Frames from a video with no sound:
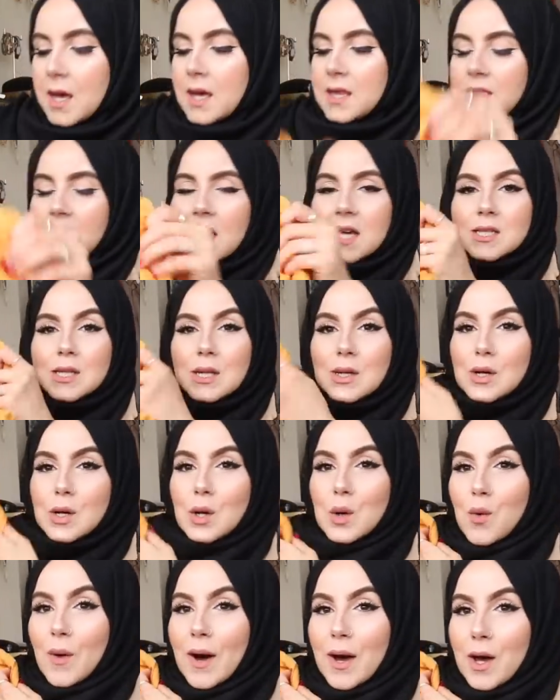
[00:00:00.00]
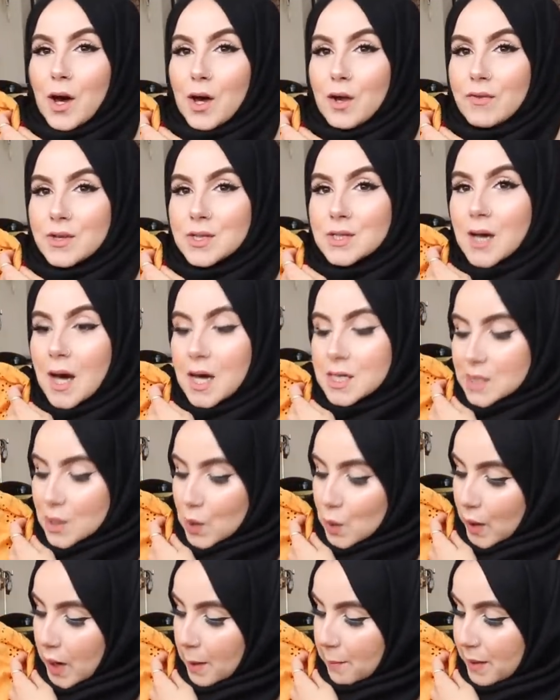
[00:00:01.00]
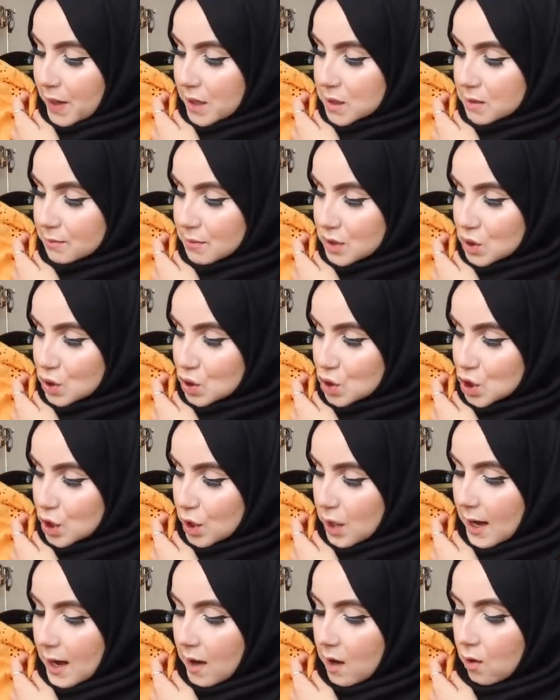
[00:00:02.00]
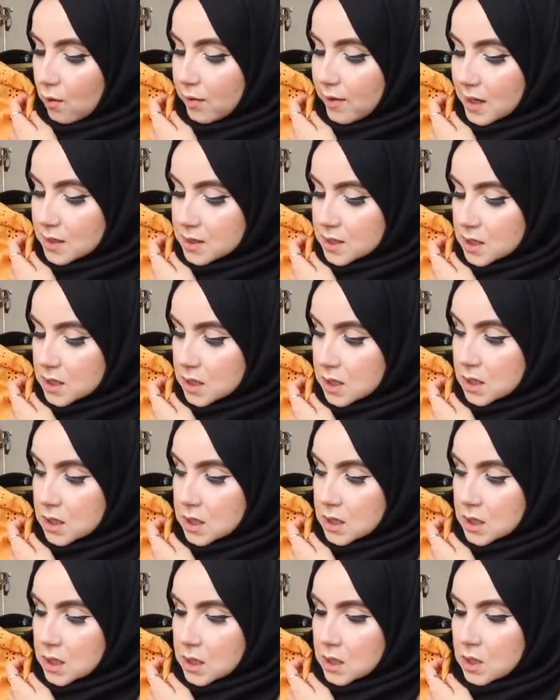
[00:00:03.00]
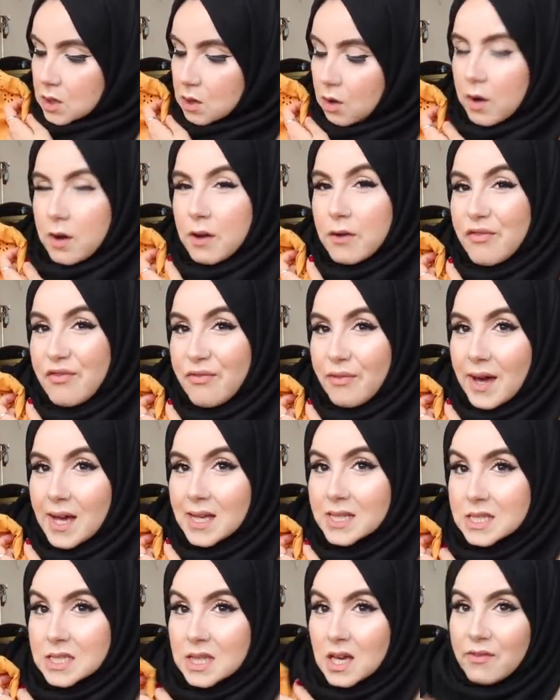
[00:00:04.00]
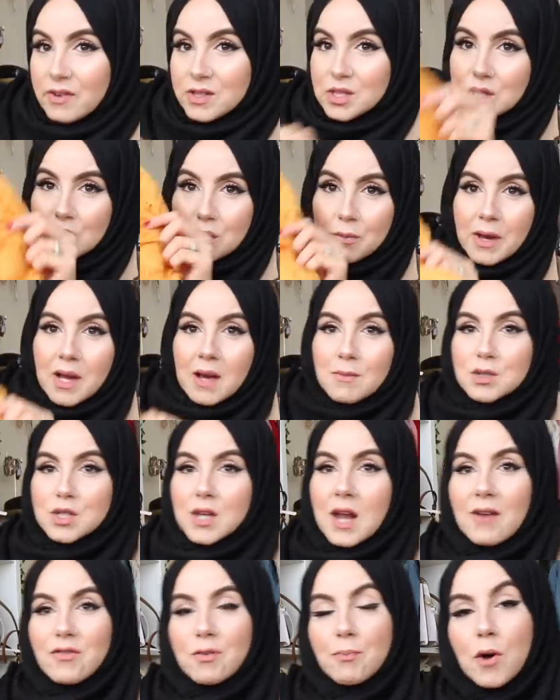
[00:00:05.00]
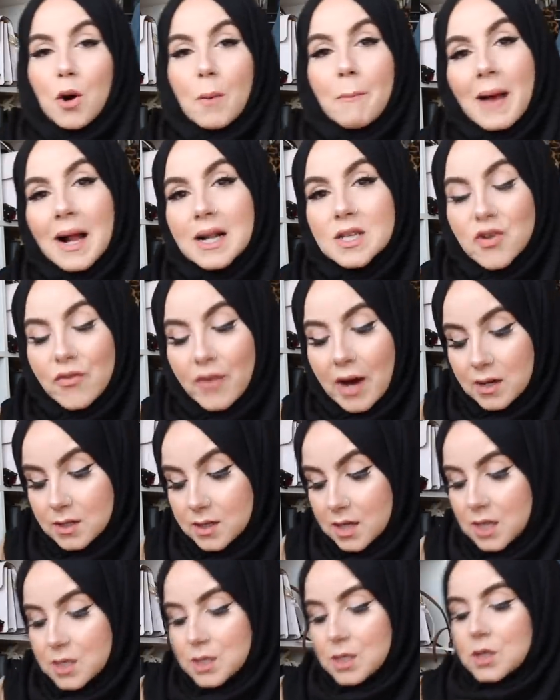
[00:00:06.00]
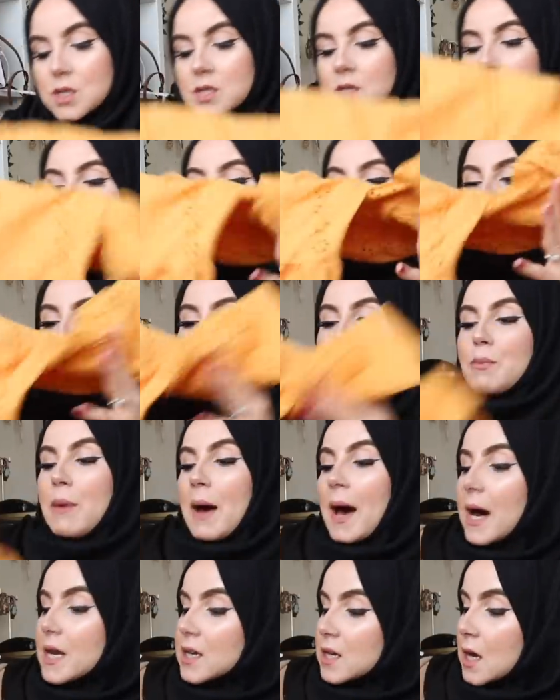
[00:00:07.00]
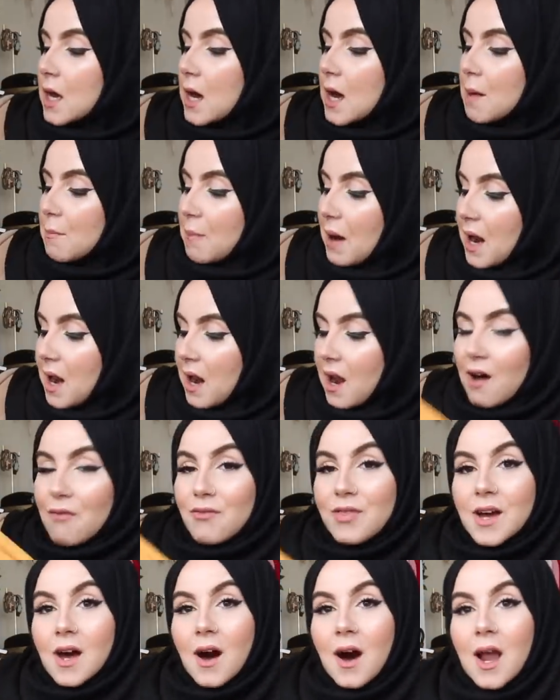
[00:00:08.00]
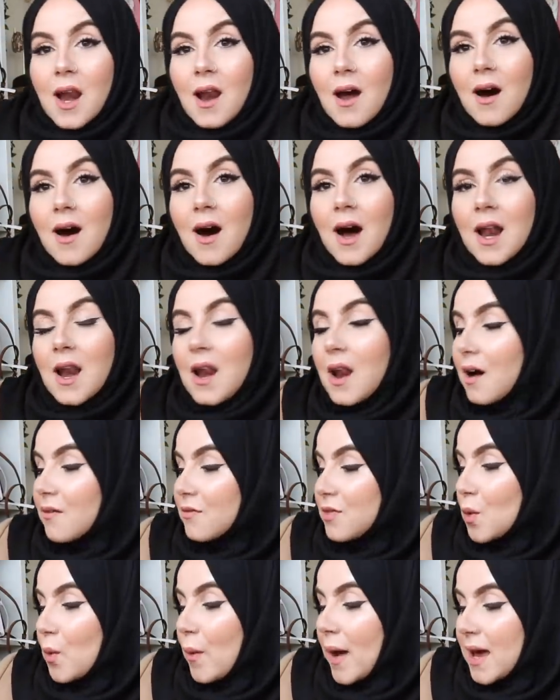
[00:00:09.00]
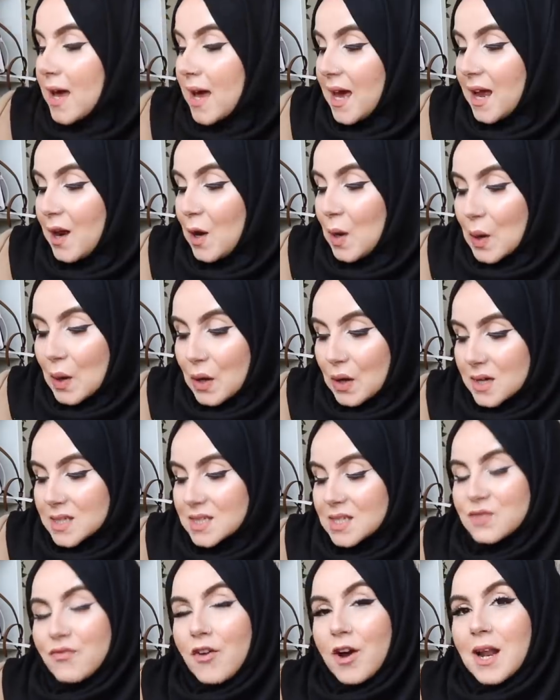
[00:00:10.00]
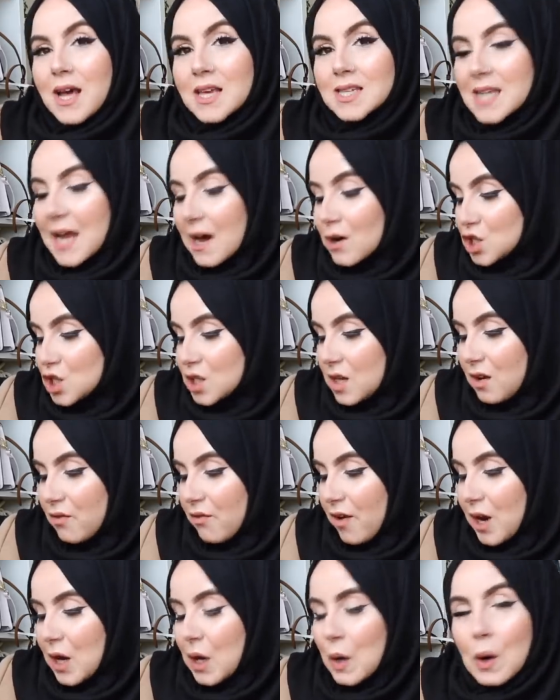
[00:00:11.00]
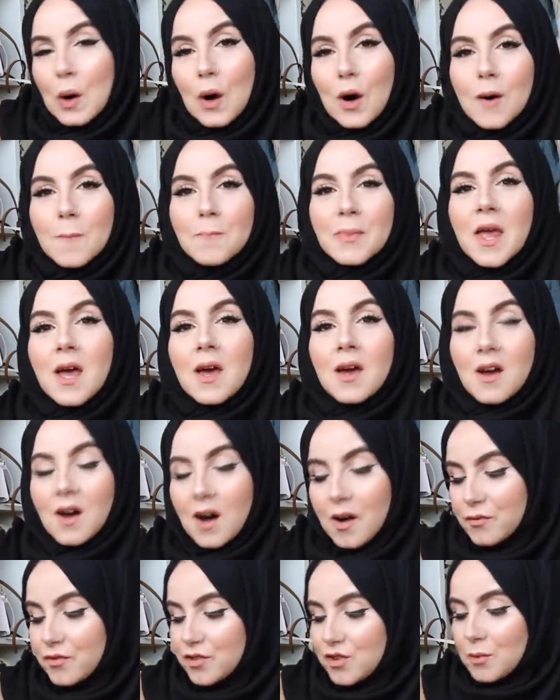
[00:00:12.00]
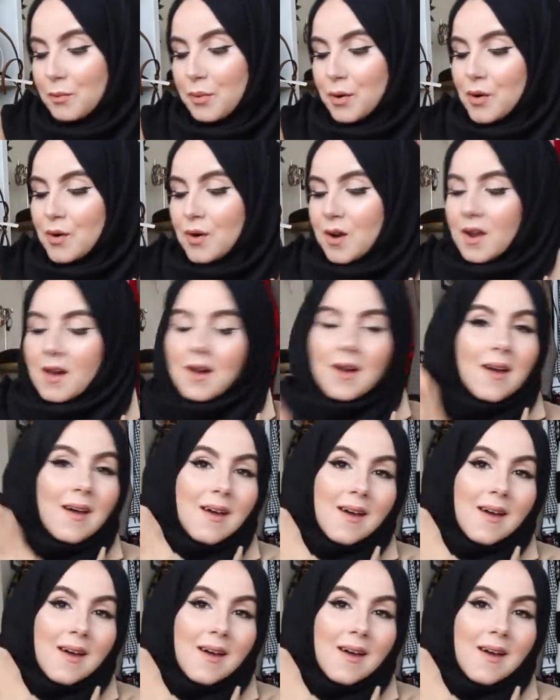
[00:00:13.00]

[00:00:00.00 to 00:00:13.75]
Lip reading: it does look quite oversized and quite big, so I'm not too sure how that's gonna fit. If it's too big, I'm just gonna have to put a belt around it, so it's not too bad. But I love the color, I love the way it looks. It's very like slouchy, very long, comfortable.